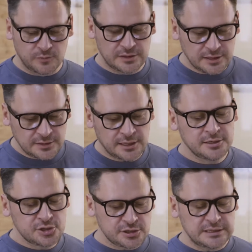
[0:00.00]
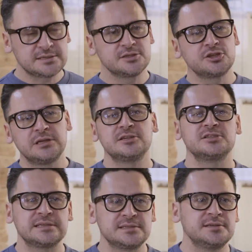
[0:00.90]
to mix it up and keep
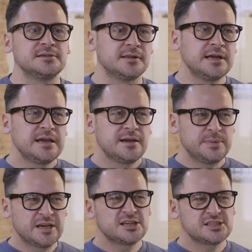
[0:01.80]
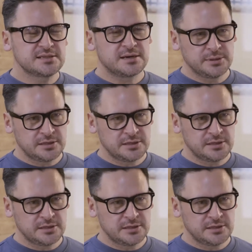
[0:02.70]
changing as you go along.